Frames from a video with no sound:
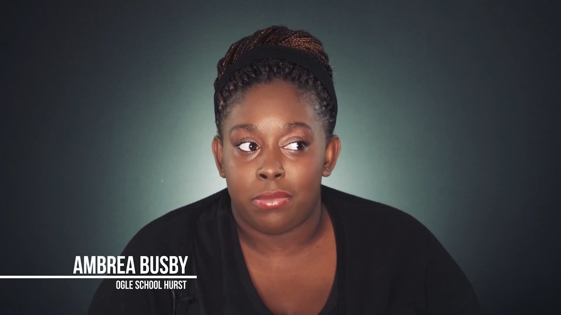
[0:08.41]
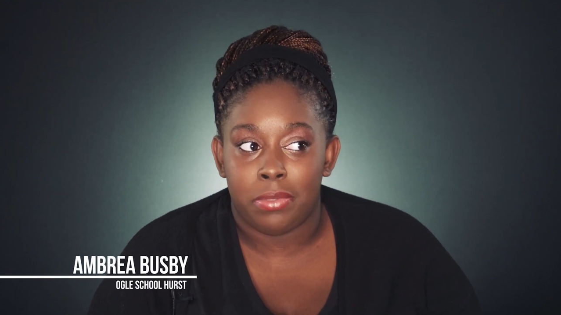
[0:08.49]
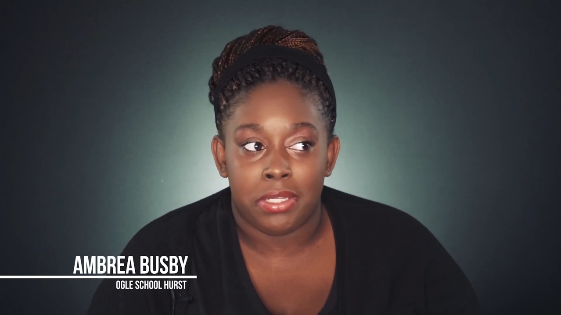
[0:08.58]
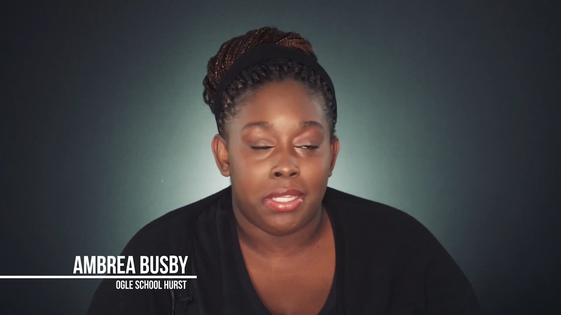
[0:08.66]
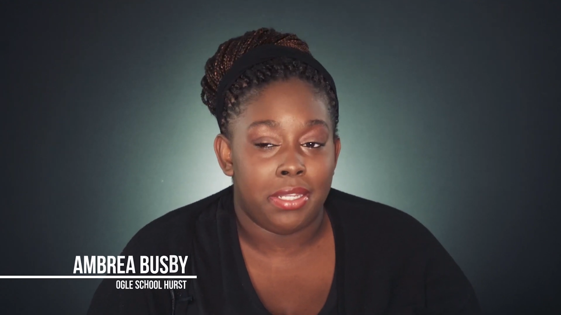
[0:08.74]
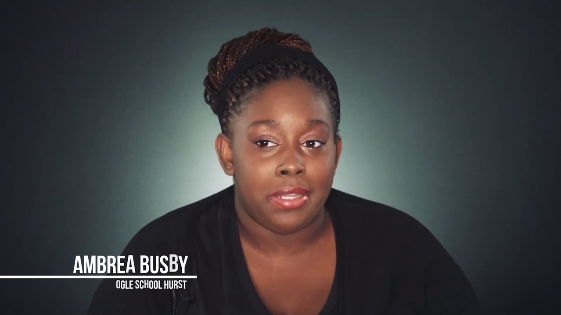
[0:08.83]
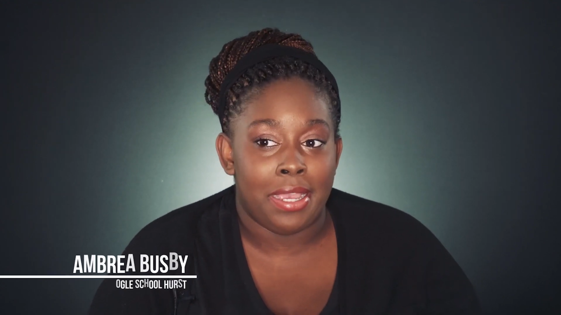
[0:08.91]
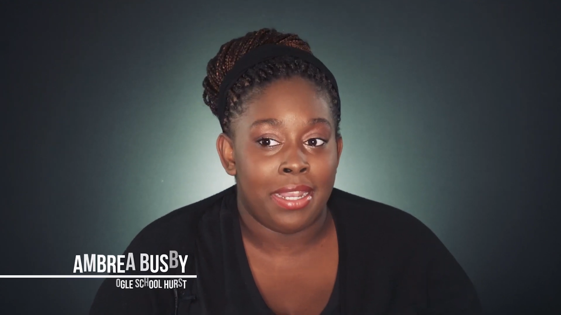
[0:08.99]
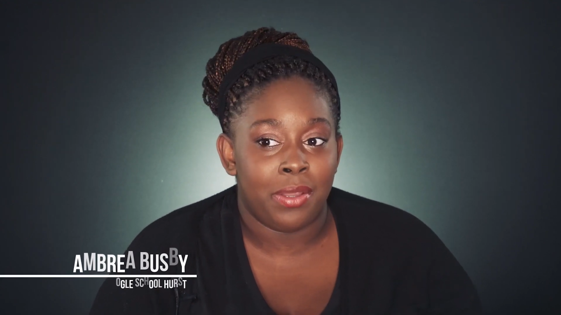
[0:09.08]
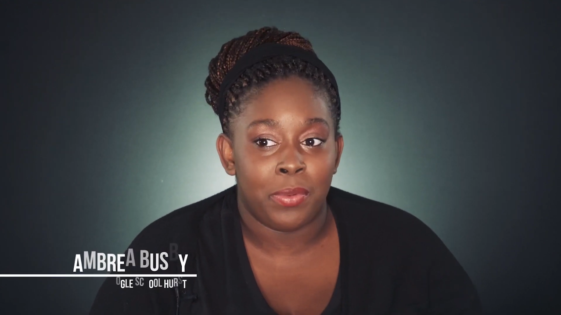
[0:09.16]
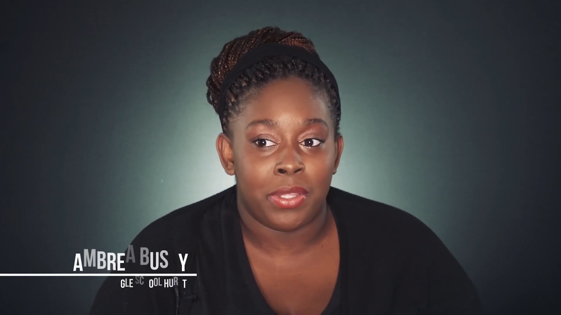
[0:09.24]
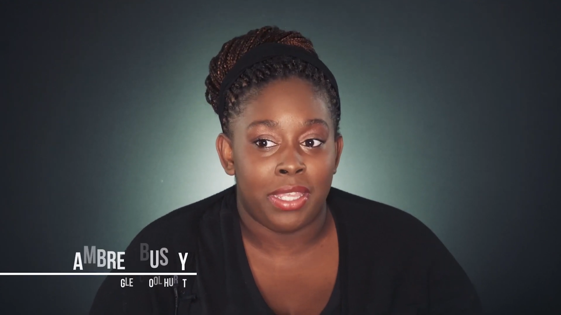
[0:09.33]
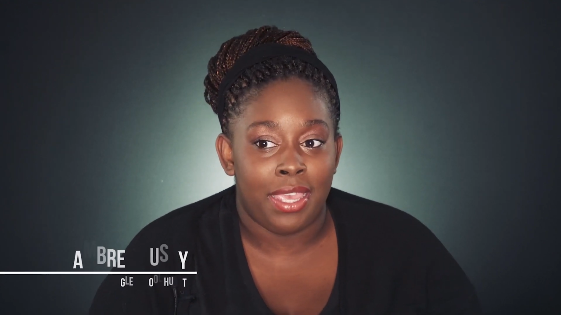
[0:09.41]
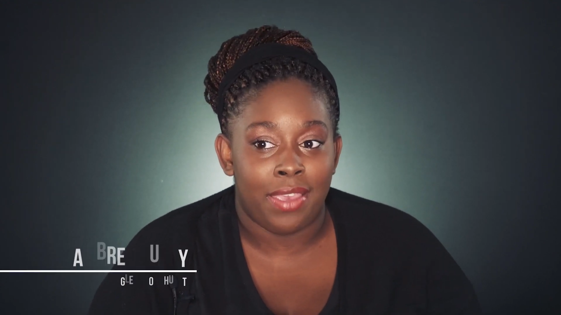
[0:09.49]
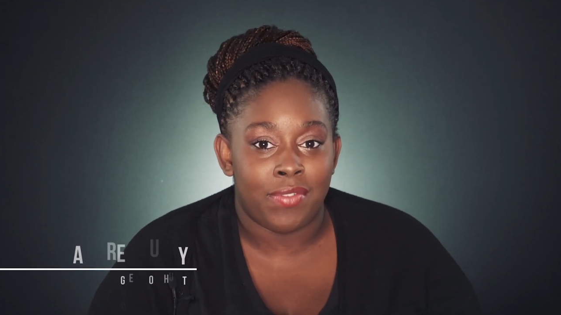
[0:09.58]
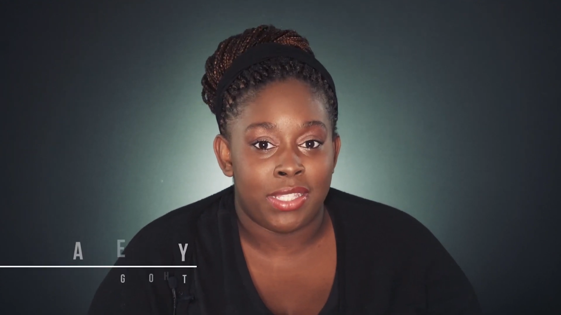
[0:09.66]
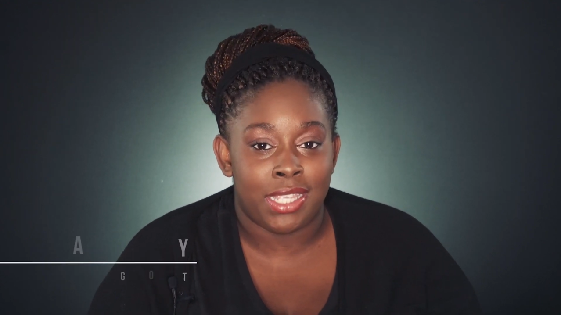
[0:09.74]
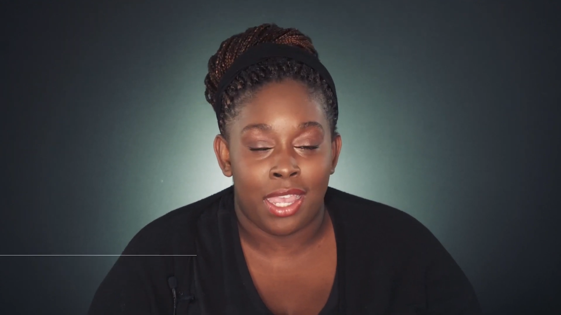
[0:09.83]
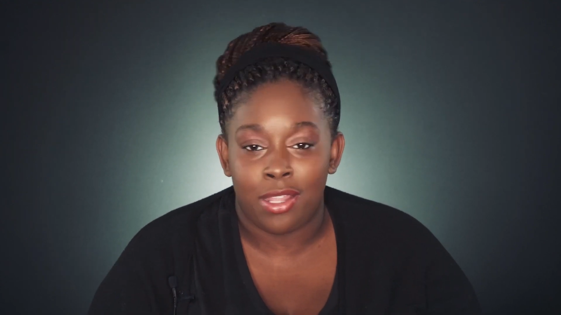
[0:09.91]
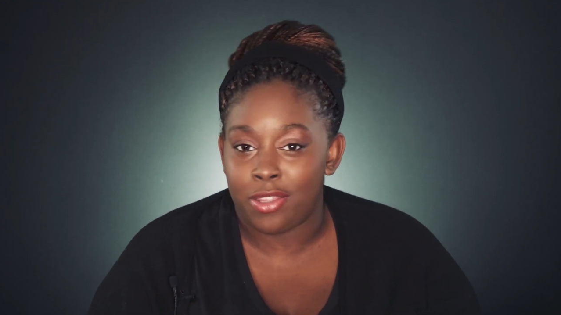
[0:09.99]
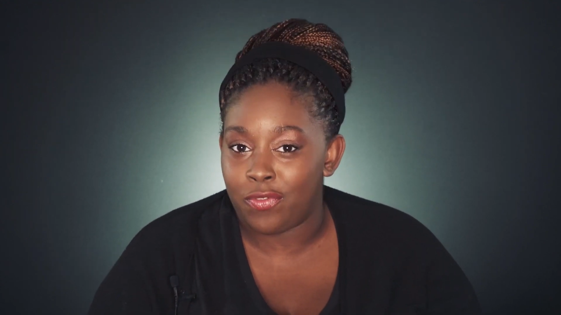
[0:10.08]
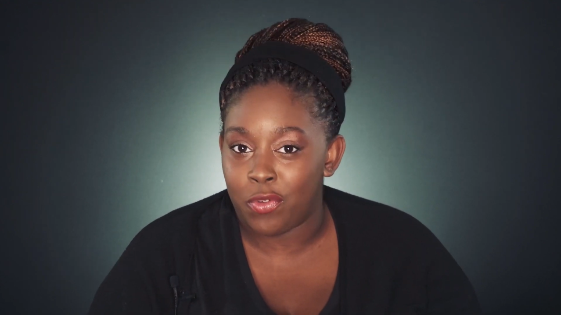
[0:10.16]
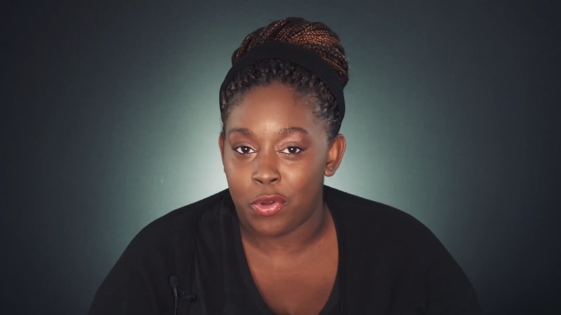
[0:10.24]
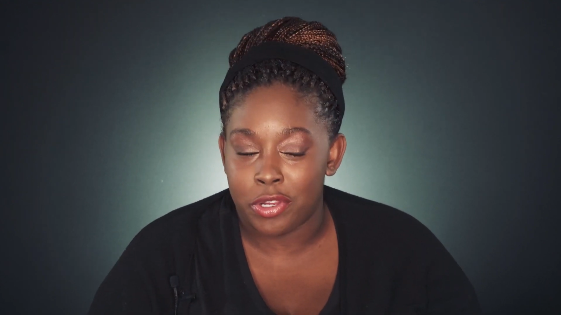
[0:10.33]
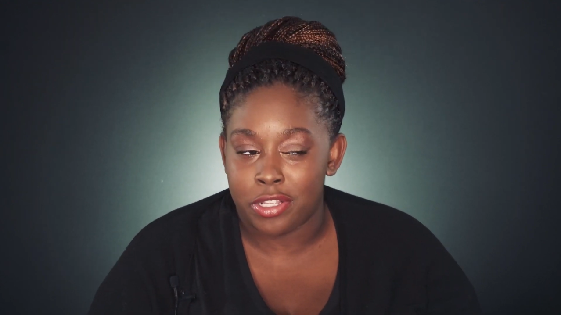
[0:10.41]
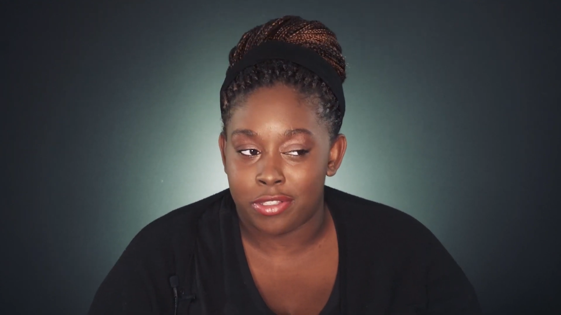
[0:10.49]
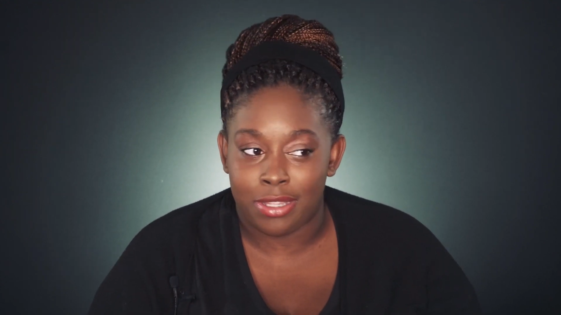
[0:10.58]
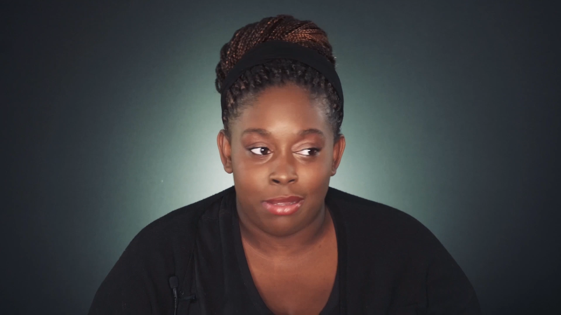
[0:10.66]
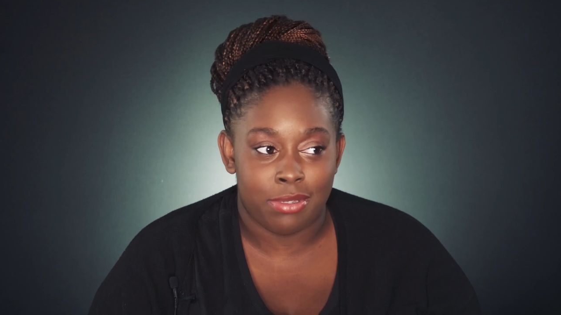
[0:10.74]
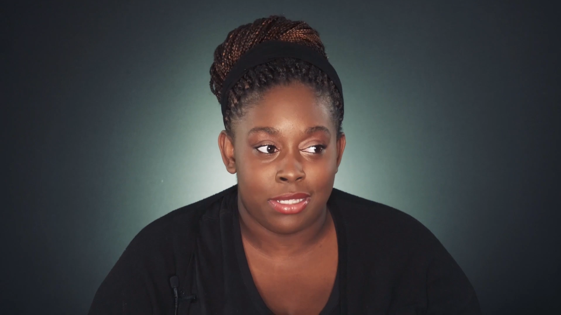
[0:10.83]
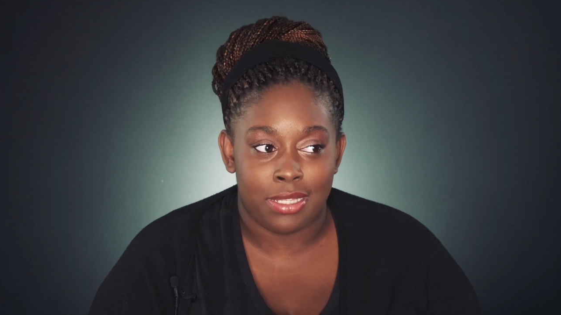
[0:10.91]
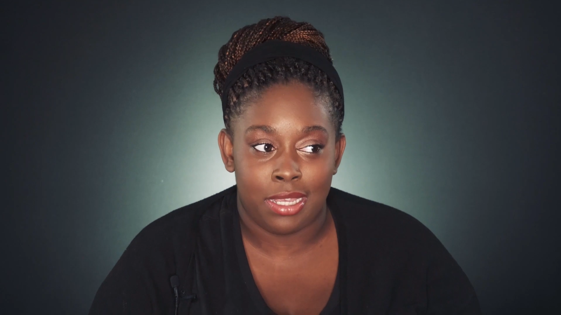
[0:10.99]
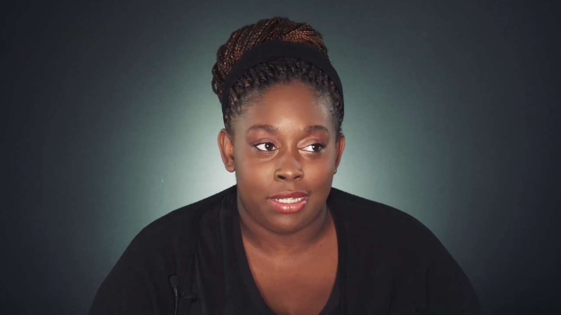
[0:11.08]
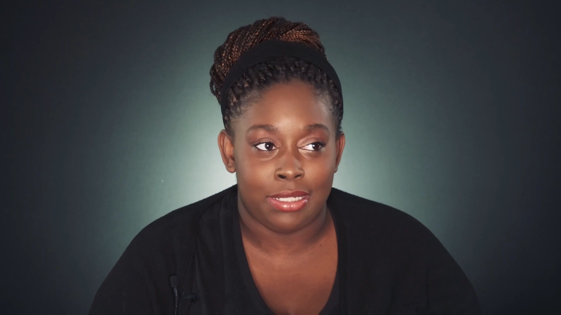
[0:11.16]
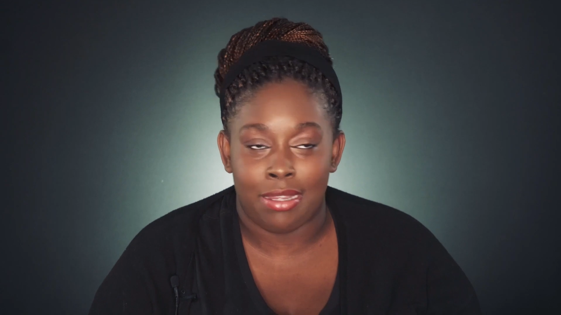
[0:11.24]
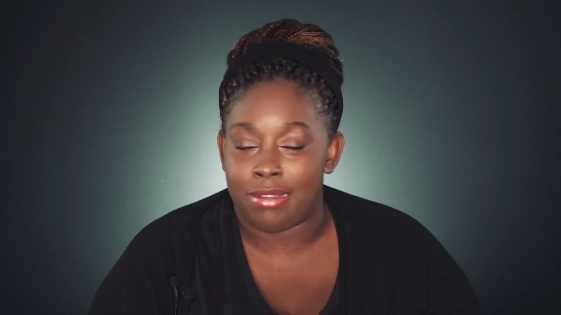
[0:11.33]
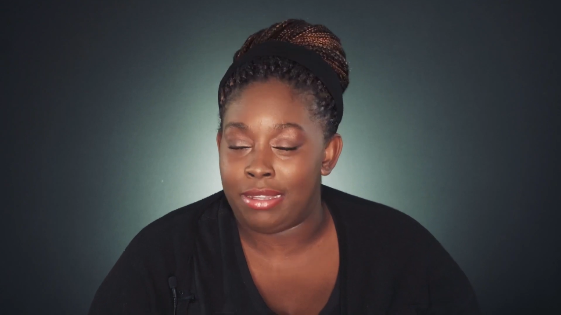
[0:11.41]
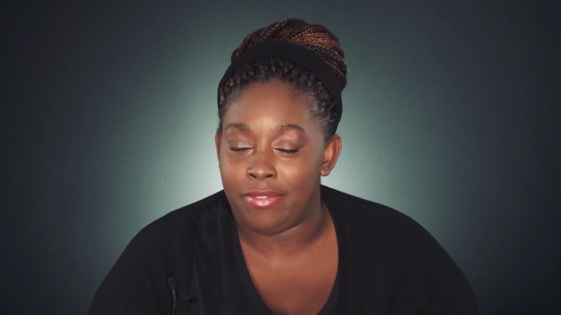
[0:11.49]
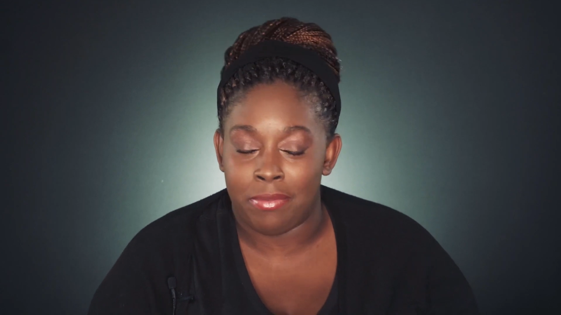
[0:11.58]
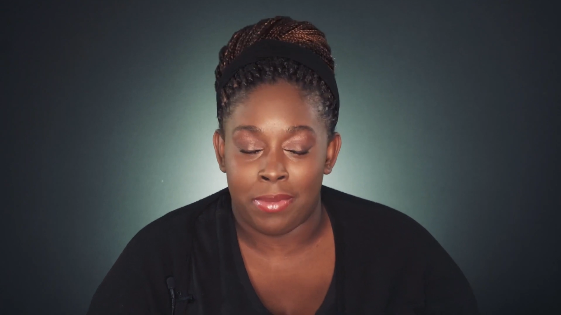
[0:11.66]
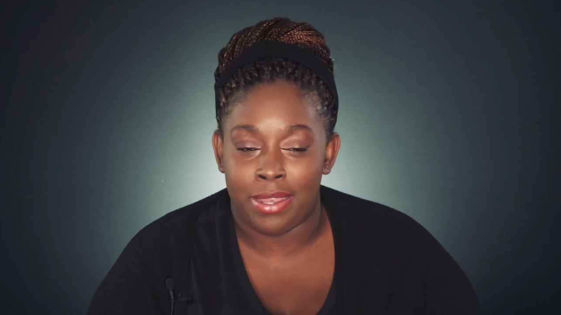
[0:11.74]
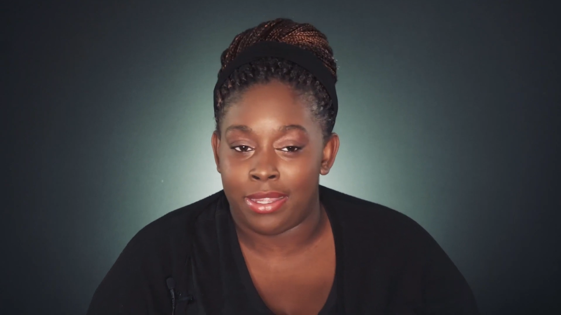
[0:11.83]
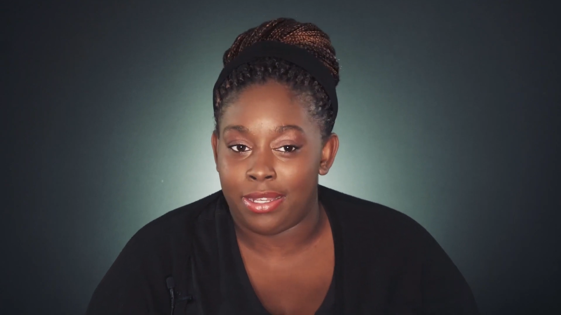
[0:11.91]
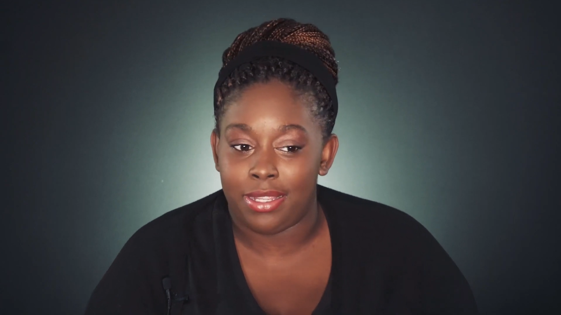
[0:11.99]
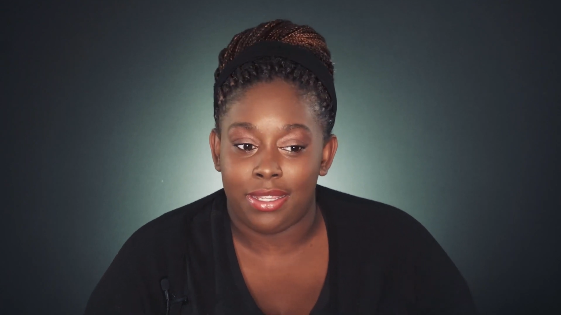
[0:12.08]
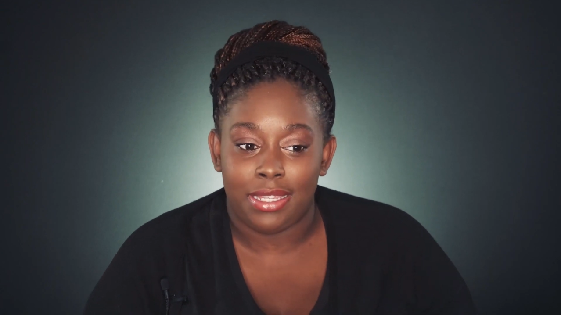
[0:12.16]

but I didn't really have a talent for it, so I was like, nah, never mind.